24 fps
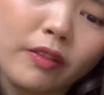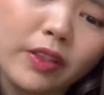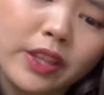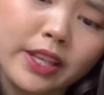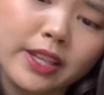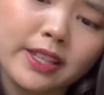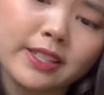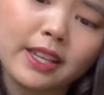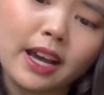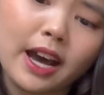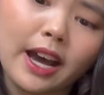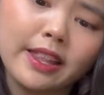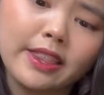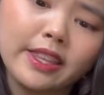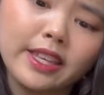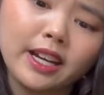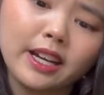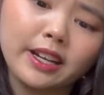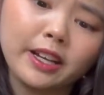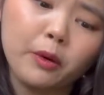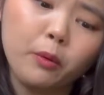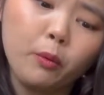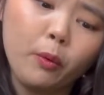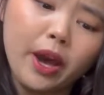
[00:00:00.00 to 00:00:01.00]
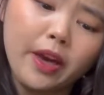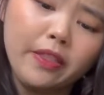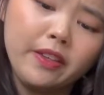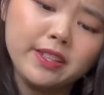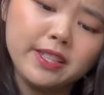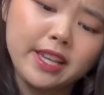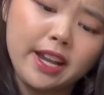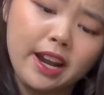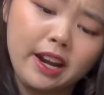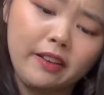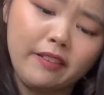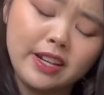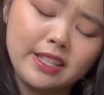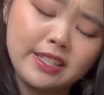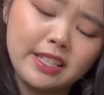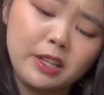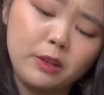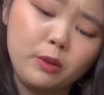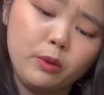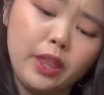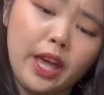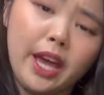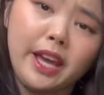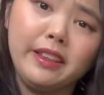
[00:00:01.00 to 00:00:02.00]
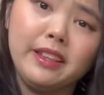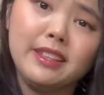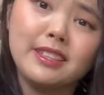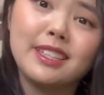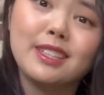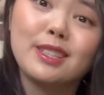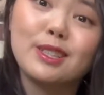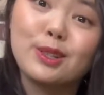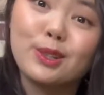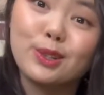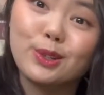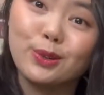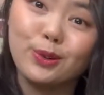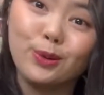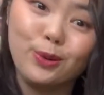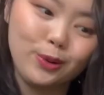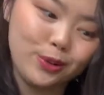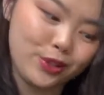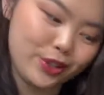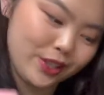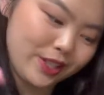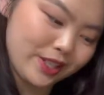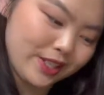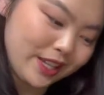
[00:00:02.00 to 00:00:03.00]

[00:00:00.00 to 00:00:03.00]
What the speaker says: this. I think I can wear this every single day. This is gorgeous.